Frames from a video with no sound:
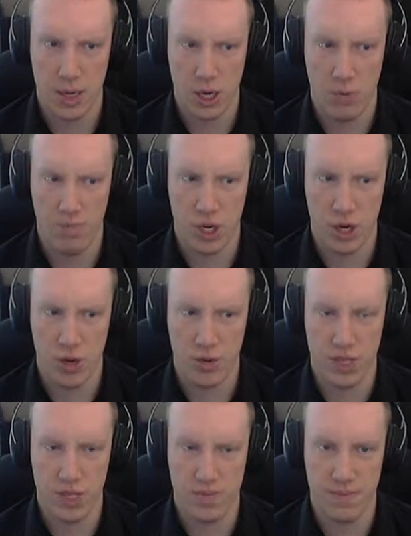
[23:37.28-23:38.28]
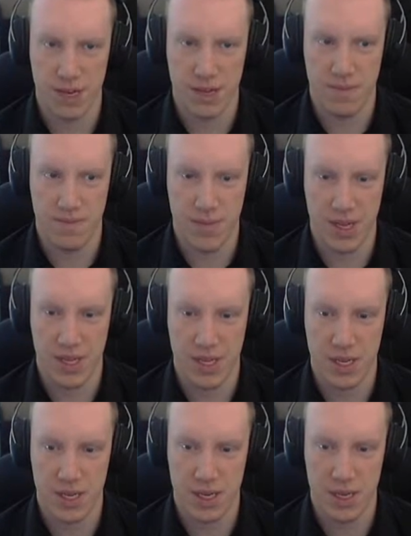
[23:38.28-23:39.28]
hypnosis, but it
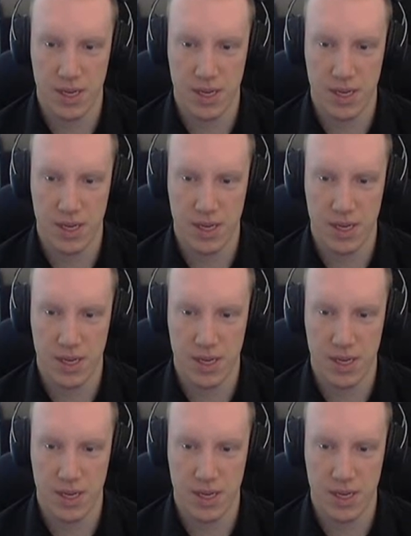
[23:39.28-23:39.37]
missed.